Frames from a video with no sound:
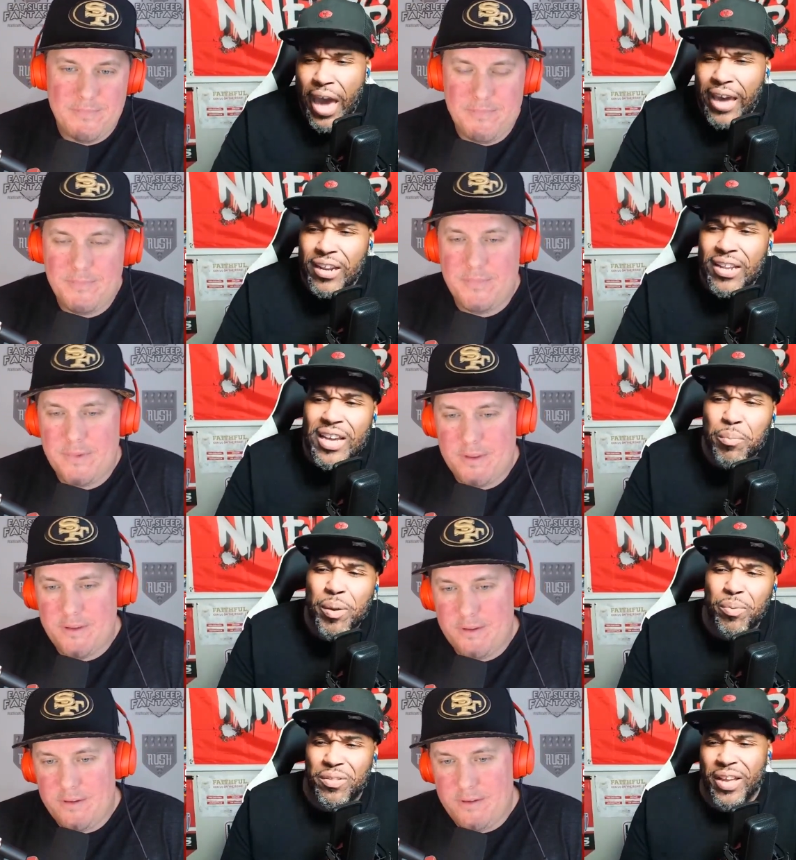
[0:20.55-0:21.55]
Speaker 1: And a lot of
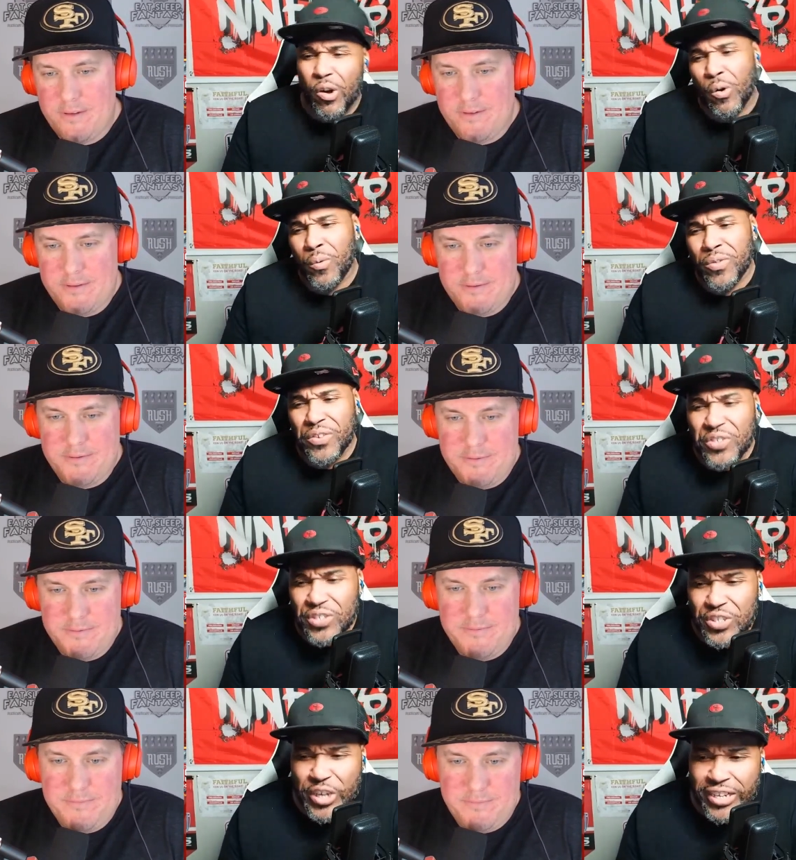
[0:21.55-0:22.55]
people are like, oh, well, they're
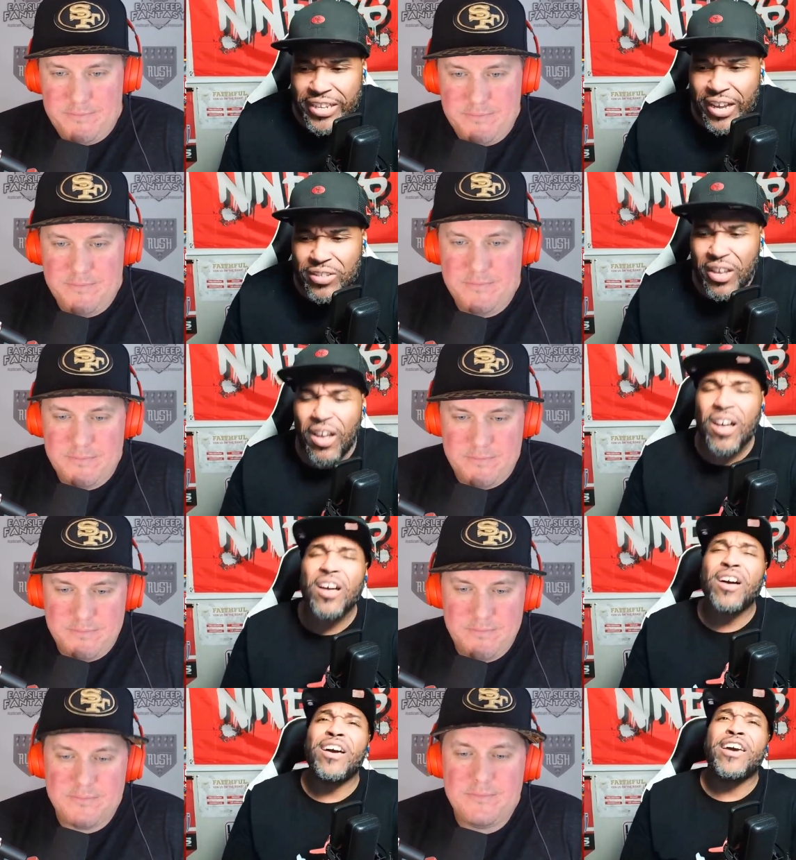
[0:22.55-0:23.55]
just check down.
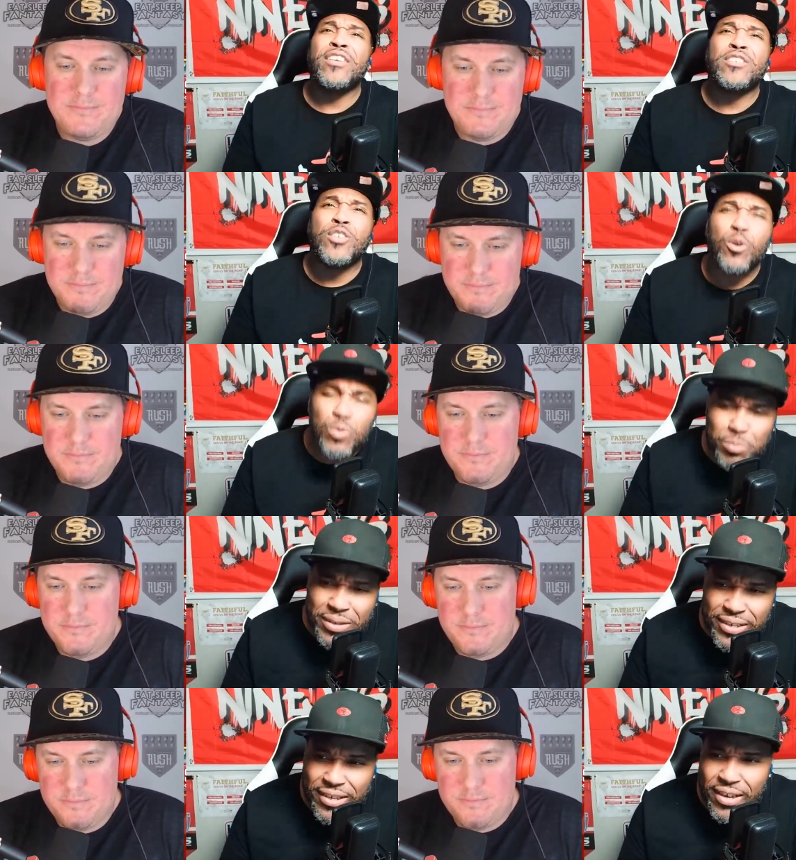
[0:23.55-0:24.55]
Uh, excuse
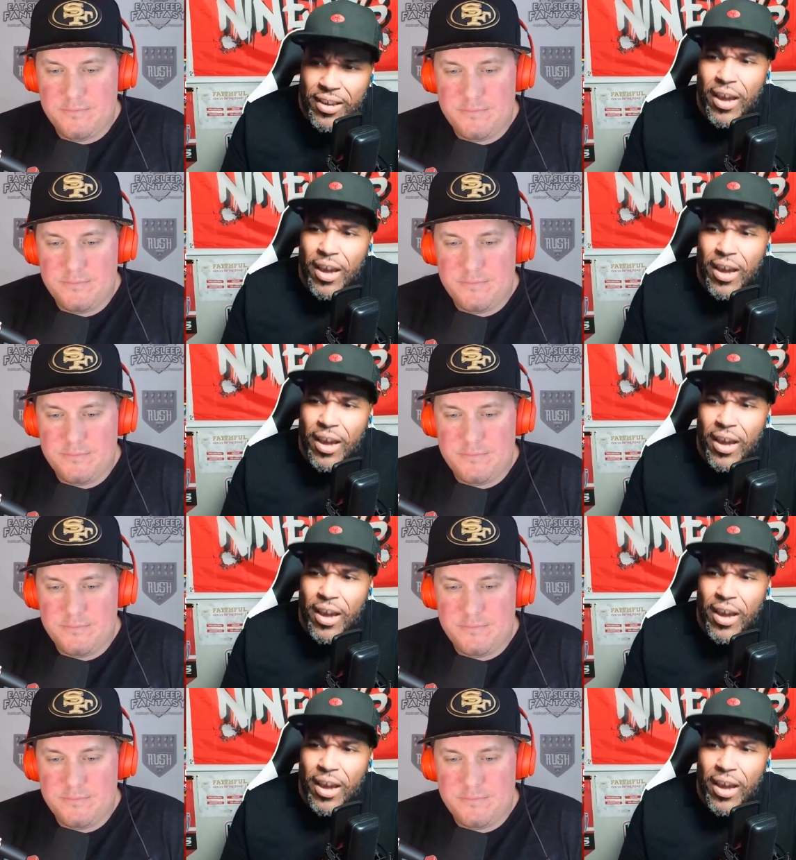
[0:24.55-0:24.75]
me.